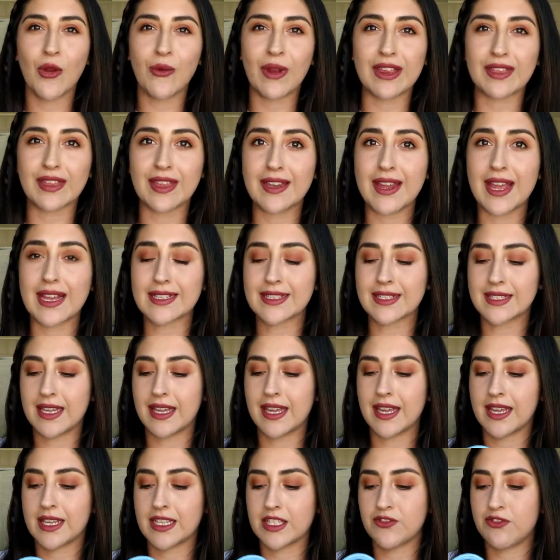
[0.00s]
All right, the next
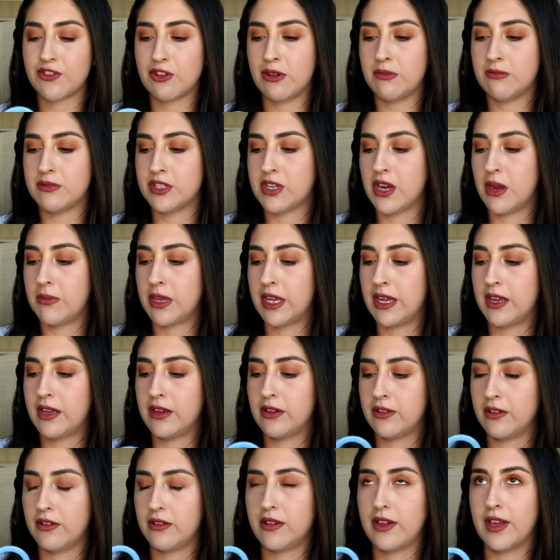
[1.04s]
thing is from Tommy
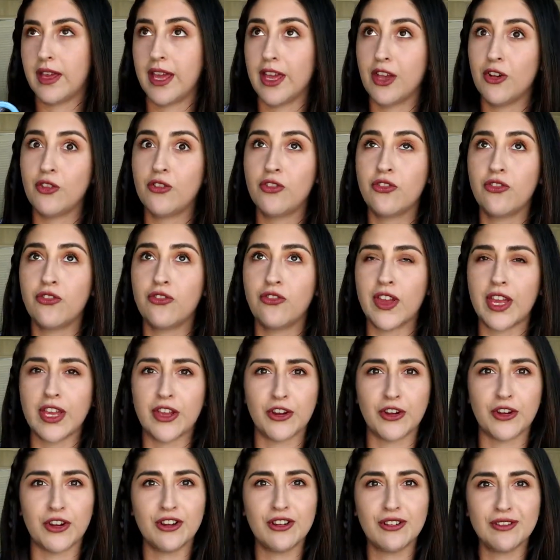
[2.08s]
Hill
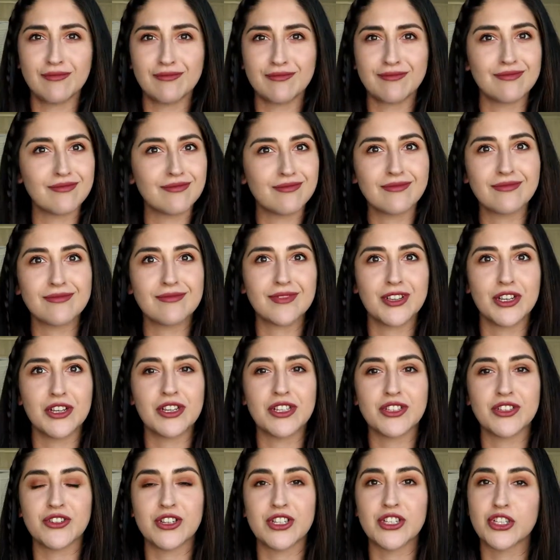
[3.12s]
Hilfiger.
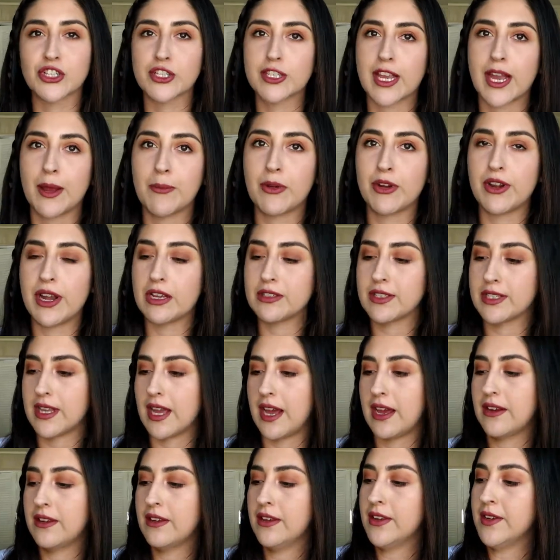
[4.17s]
Goodness gracious, can't pronounce
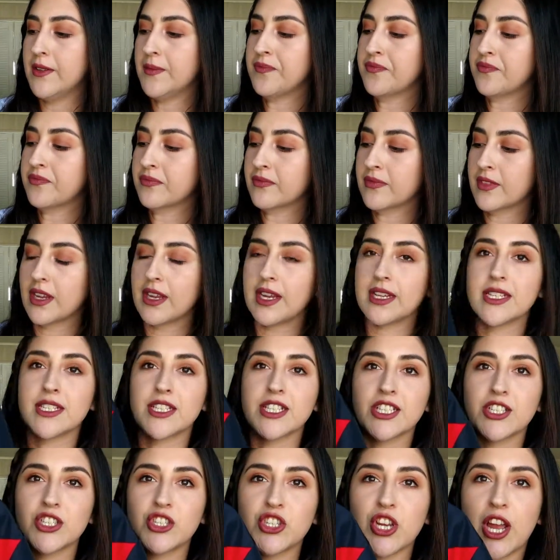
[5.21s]
that. It
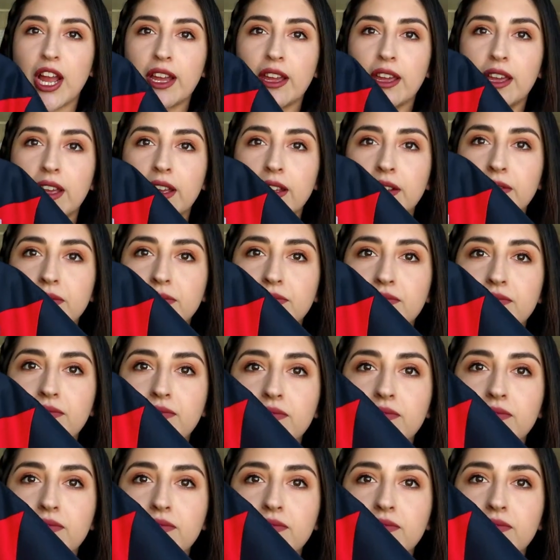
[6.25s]
is this jacket.